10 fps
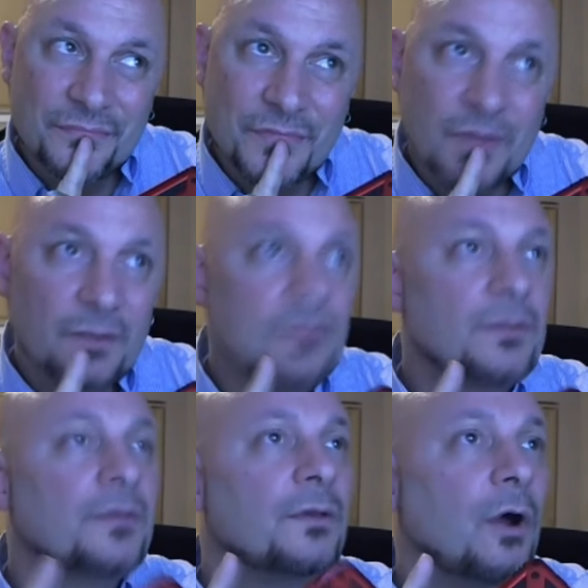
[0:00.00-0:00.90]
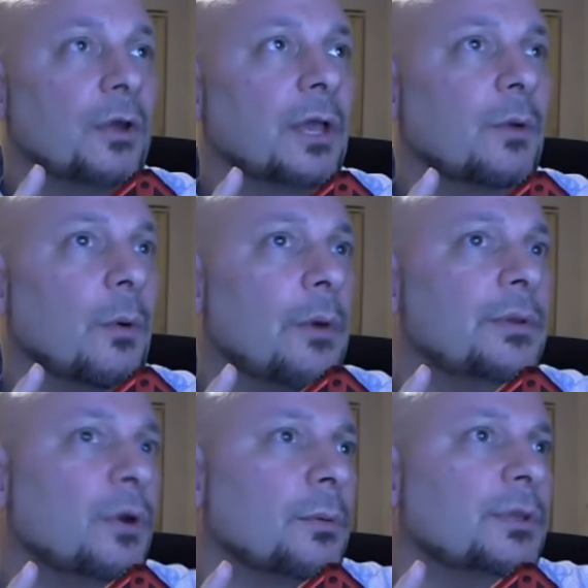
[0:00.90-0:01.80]
on a property. Okay. Well, what
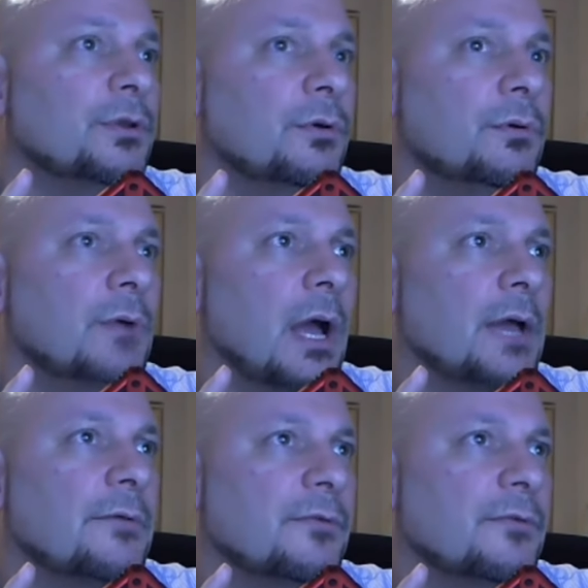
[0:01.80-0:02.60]
we normally do uh,